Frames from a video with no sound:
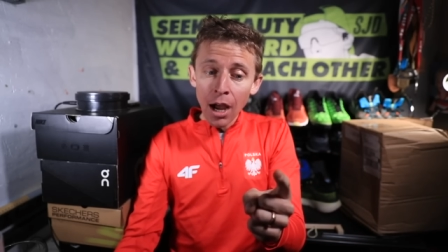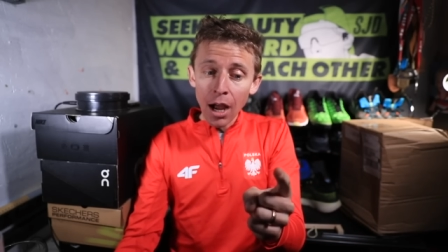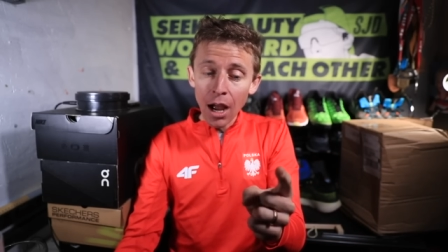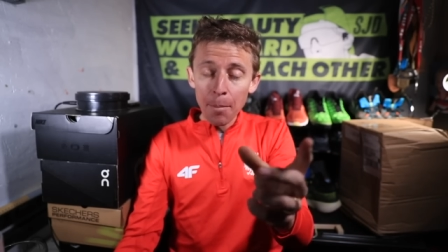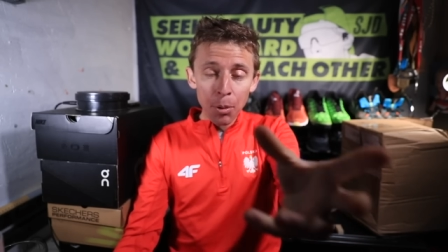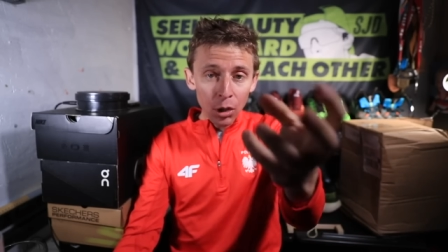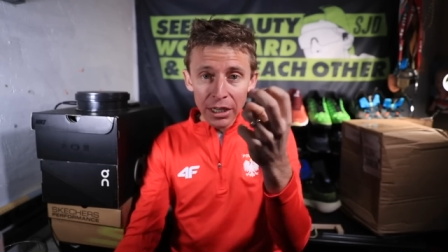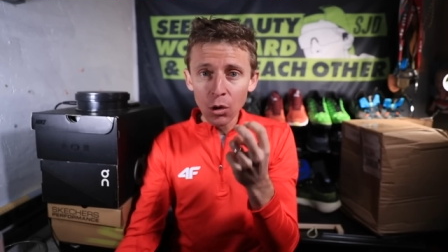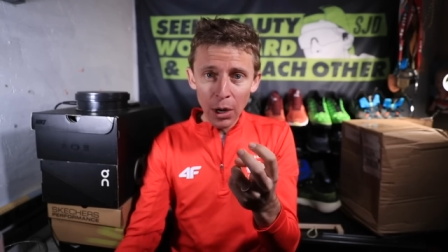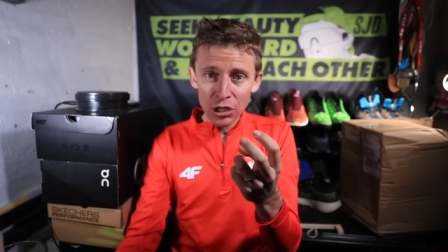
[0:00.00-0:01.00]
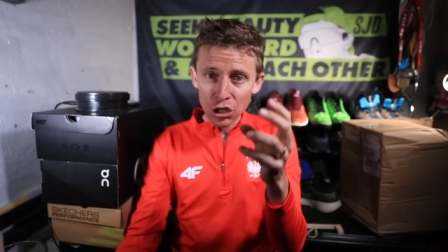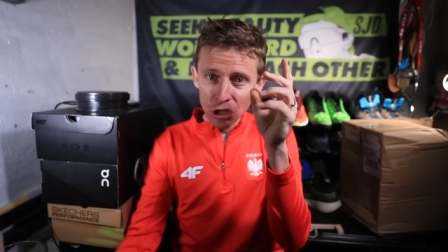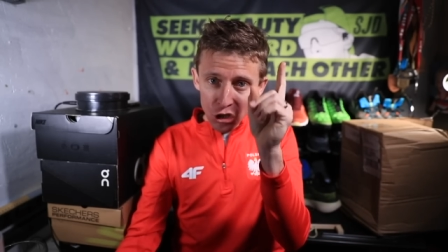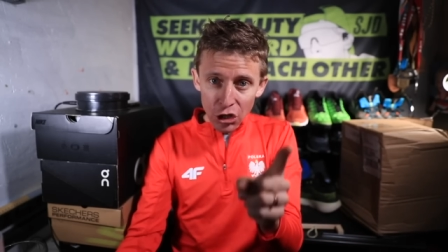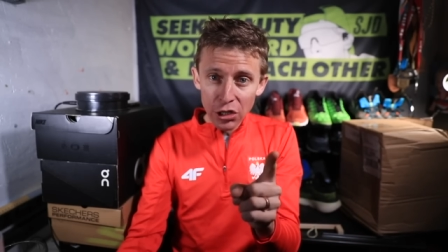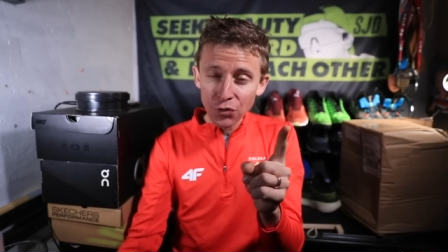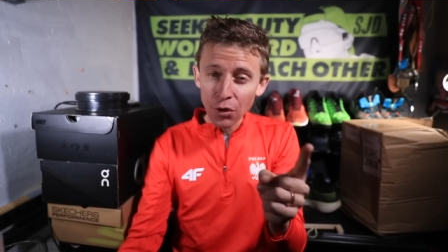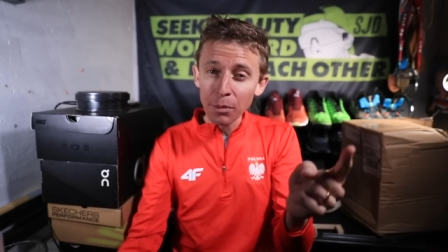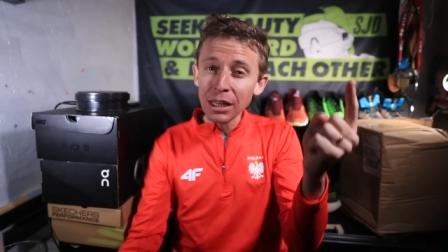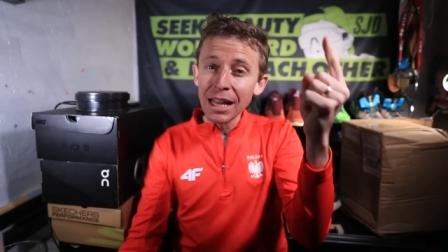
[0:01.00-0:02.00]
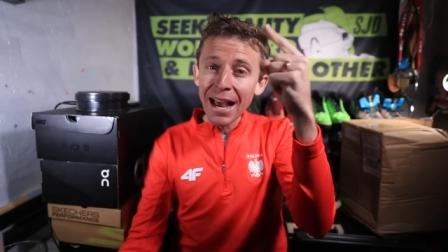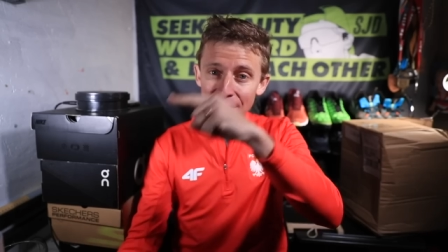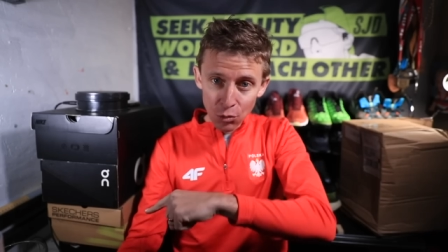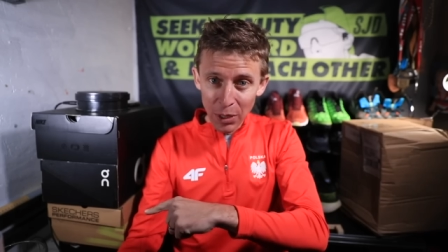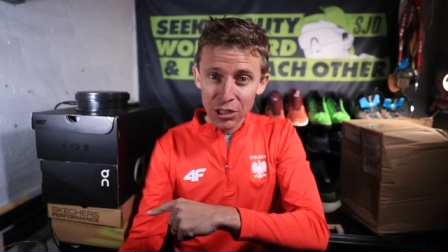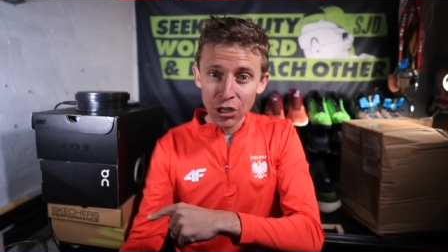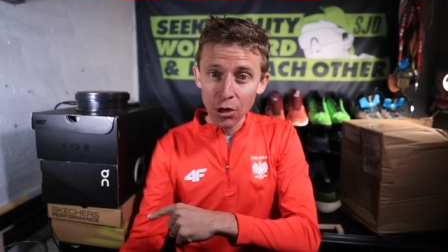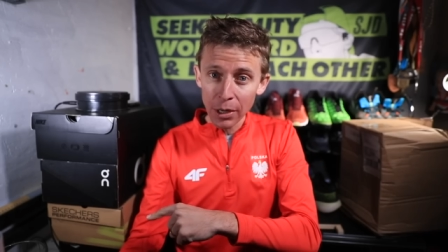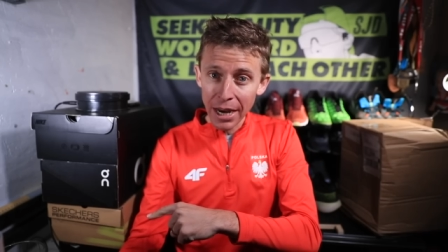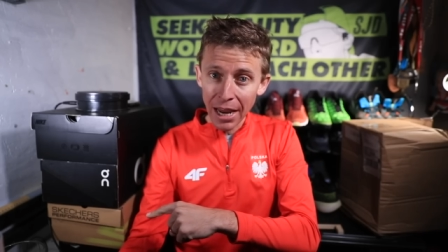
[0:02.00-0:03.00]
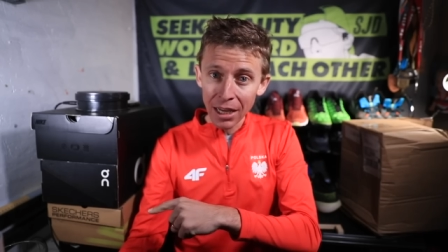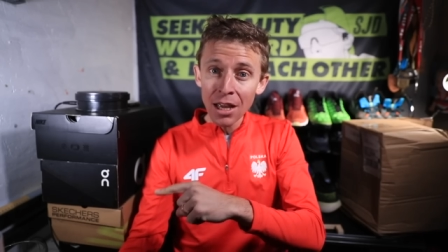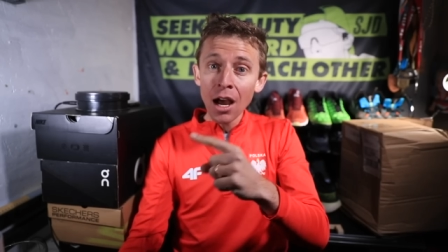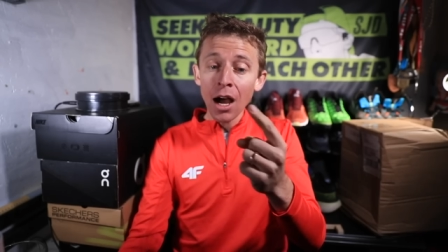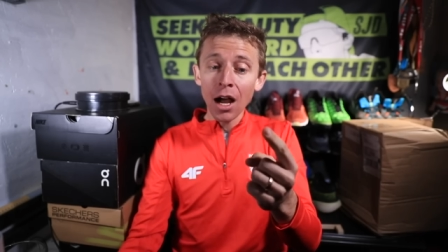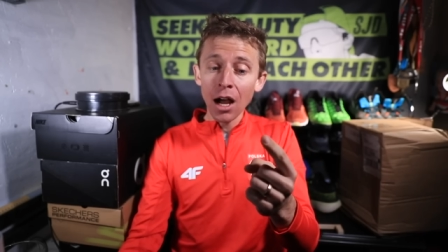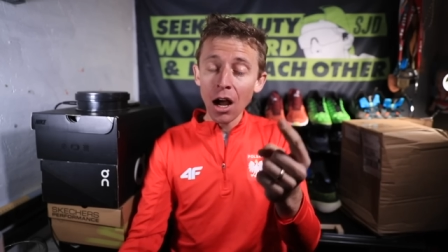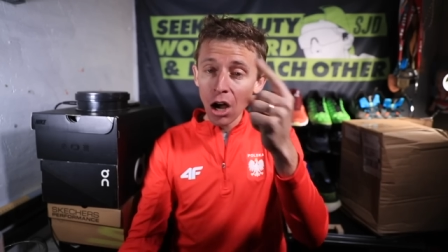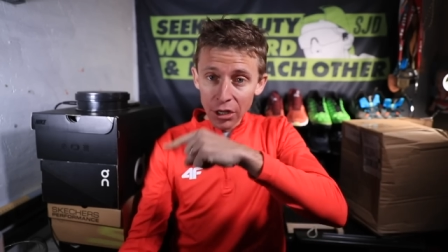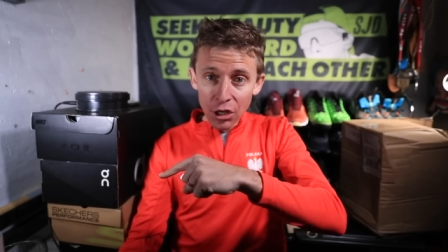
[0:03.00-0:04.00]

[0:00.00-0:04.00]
Uh, I'm pulling questions just from last week's Q and A uh, on